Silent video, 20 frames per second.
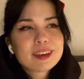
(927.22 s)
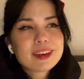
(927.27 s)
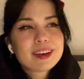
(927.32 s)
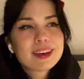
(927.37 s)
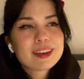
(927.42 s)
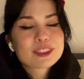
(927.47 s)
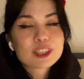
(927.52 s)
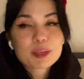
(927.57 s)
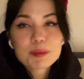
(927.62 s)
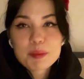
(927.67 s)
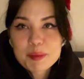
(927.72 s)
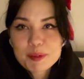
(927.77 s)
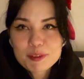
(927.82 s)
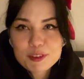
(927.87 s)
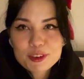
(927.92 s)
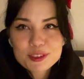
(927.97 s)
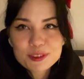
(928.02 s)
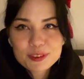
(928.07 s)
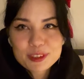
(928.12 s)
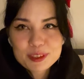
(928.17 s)
It's gonna be my
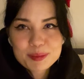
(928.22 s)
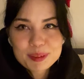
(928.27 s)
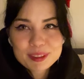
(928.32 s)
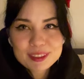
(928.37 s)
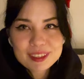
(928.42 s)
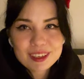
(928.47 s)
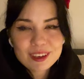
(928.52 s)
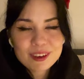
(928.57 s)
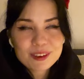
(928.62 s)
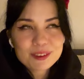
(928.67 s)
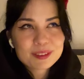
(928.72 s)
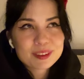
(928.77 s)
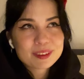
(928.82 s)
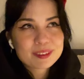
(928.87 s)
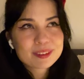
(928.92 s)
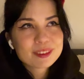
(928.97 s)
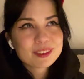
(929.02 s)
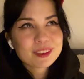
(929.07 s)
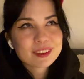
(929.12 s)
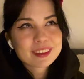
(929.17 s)
first Christmas alone,
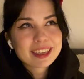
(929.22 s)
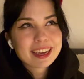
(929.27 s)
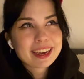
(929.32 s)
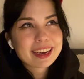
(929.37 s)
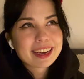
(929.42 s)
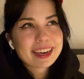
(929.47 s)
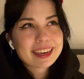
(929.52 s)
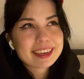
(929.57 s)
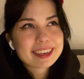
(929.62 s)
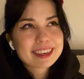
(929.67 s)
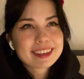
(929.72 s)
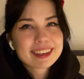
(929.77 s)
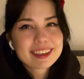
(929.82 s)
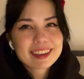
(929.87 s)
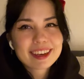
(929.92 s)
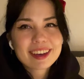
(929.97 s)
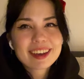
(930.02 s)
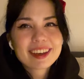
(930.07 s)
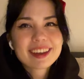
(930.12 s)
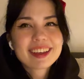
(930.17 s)
not like I
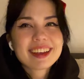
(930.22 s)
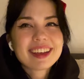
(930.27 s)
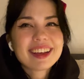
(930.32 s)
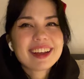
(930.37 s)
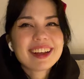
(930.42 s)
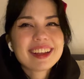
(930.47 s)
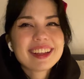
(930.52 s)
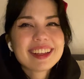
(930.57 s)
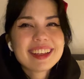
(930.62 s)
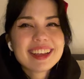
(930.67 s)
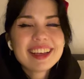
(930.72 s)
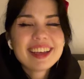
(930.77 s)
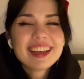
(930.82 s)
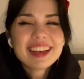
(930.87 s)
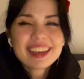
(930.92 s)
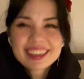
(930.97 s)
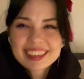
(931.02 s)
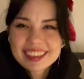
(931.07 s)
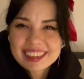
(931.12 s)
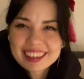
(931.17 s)

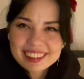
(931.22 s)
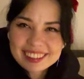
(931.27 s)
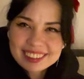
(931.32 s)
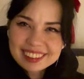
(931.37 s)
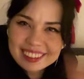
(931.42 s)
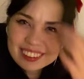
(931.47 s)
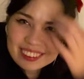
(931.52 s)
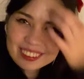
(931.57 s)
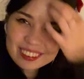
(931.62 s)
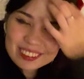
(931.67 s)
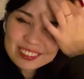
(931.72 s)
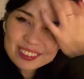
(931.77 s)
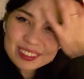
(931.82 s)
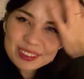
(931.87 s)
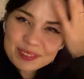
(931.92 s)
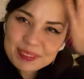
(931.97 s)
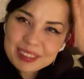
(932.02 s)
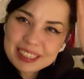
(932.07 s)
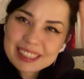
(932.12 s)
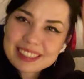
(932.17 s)
cared a lot for the
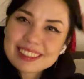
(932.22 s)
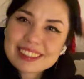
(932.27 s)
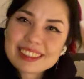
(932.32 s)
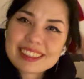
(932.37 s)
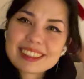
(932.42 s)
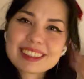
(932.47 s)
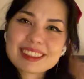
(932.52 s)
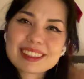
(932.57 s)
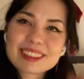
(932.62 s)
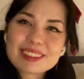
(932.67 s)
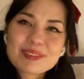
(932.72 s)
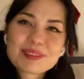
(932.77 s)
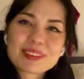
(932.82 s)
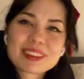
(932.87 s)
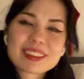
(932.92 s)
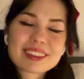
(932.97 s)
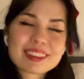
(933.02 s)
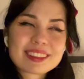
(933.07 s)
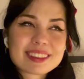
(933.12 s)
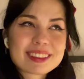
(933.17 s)
past years,
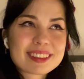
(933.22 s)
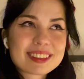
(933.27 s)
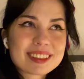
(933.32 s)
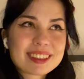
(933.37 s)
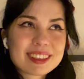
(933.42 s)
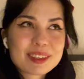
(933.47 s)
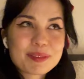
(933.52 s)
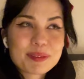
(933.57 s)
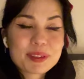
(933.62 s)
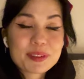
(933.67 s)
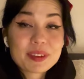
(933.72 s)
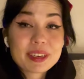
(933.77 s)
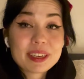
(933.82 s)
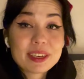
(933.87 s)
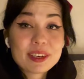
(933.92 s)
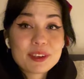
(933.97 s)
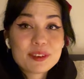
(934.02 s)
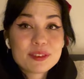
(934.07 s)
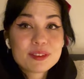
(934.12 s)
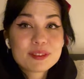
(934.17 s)
but this is gonna be really
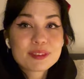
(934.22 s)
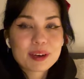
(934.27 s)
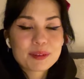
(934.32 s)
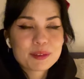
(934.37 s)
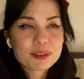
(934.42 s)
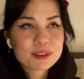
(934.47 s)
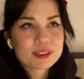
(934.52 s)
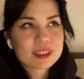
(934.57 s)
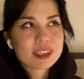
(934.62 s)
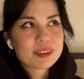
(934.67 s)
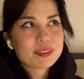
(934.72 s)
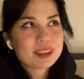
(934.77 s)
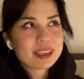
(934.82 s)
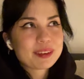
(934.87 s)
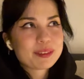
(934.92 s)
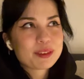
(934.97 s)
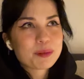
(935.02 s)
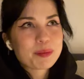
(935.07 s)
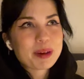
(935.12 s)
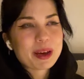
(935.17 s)
new. I've also never
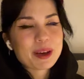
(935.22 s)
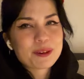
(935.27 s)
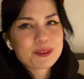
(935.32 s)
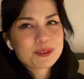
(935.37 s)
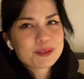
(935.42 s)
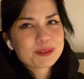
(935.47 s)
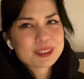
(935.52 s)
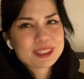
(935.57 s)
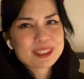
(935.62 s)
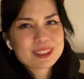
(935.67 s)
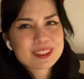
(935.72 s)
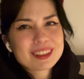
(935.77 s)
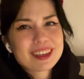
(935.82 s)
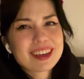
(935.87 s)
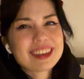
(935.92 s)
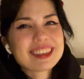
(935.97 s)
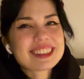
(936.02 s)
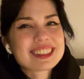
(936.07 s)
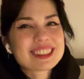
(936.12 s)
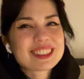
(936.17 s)
lived on my own, which is
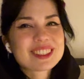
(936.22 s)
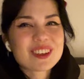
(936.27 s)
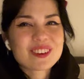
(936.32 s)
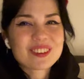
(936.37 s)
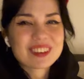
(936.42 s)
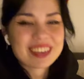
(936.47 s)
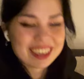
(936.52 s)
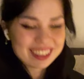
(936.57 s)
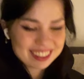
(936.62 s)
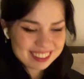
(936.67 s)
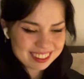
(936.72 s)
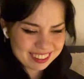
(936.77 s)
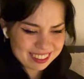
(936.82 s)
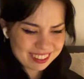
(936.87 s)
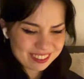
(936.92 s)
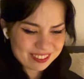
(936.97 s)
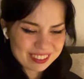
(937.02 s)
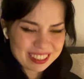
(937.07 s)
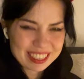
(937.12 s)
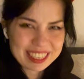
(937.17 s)
so nice.
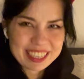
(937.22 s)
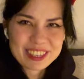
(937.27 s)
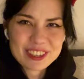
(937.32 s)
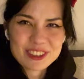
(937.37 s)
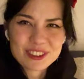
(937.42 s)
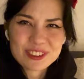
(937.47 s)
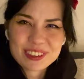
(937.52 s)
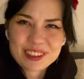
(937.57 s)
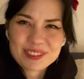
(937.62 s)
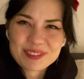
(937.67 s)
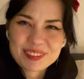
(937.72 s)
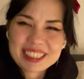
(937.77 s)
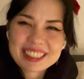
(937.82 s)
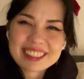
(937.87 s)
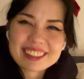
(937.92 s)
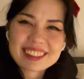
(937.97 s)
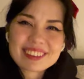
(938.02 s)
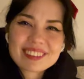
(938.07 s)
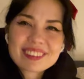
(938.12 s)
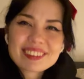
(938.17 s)
Really enjoying
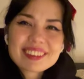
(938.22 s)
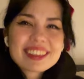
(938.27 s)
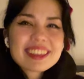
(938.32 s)
myself.